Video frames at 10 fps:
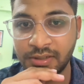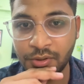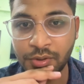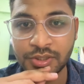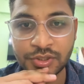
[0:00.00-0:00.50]

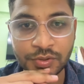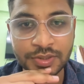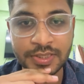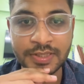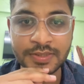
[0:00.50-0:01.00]
aortic
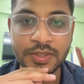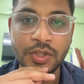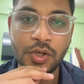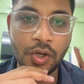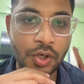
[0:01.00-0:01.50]
stenosis,
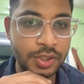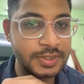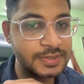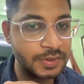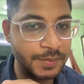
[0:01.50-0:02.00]
or this
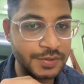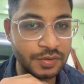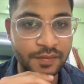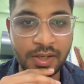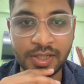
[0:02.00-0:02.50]
is a patient
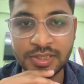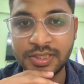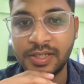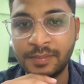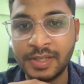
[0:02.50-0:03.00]
of
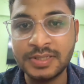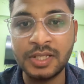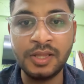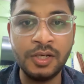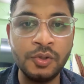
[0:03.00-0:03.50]
RSD MS,
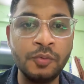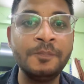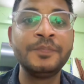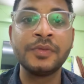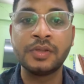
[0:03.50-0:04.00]
and then you
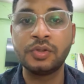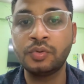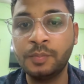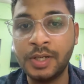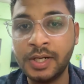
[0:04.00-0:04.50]

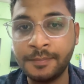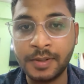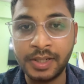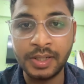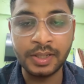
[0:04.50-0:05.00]
build up
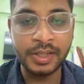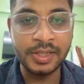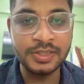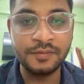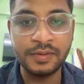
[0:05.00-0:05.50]
a
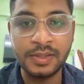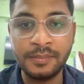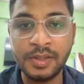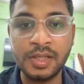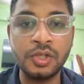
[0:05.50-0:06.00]
connection with them,
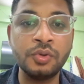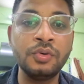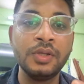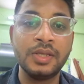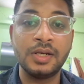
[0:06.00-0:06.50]
and then you
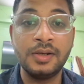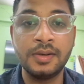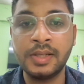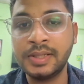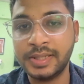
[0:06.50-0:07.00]

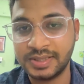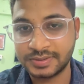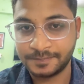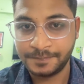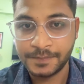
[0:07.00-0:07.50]
learn things
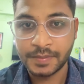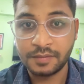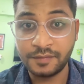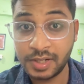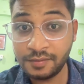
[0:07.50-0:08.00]

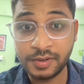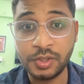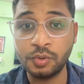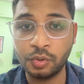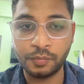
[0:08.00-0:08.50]
wherever
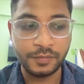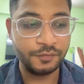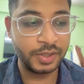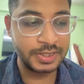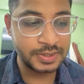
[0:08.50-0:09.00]
you go.
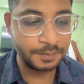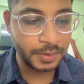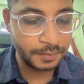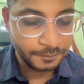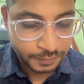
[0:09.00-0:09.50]
For
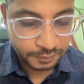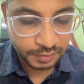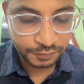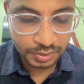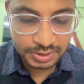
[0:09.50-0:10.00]
example,
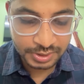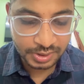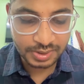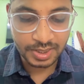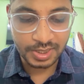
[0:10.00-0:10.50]
if your senior
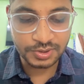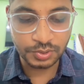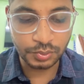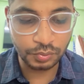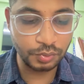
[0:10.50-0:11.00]
has asked you
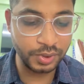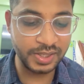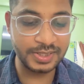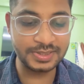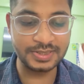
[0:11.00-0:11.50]
to go and
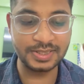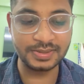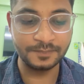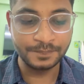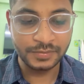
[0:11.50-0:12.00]
discuss a
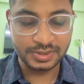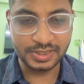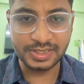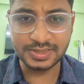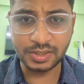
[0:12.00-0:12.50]

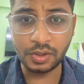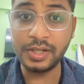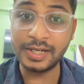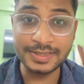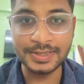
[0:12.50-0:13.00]
CT scan or
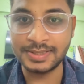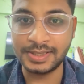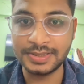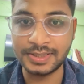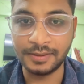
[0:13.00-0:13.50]
trace a
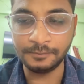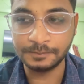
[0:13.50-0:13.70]
CT scan,